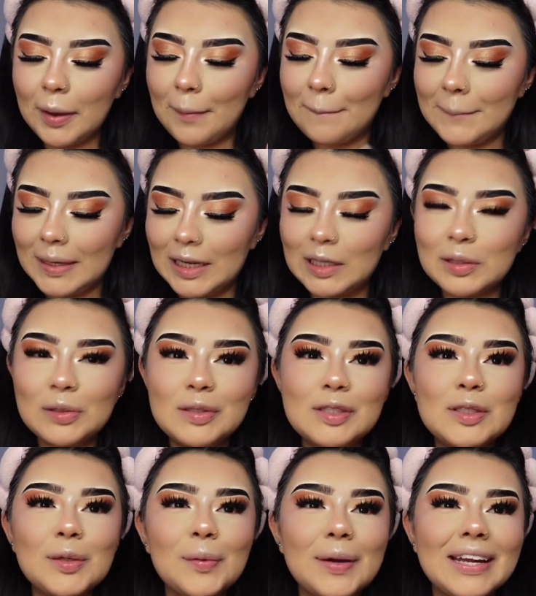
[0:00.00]
about
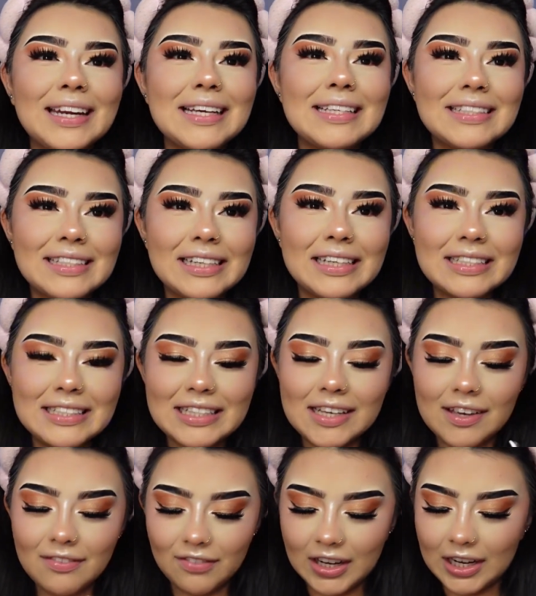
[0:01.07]

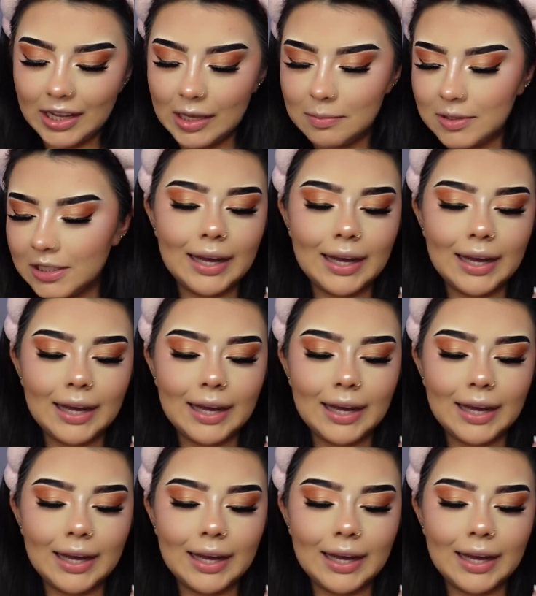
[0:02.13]
2016 vibes,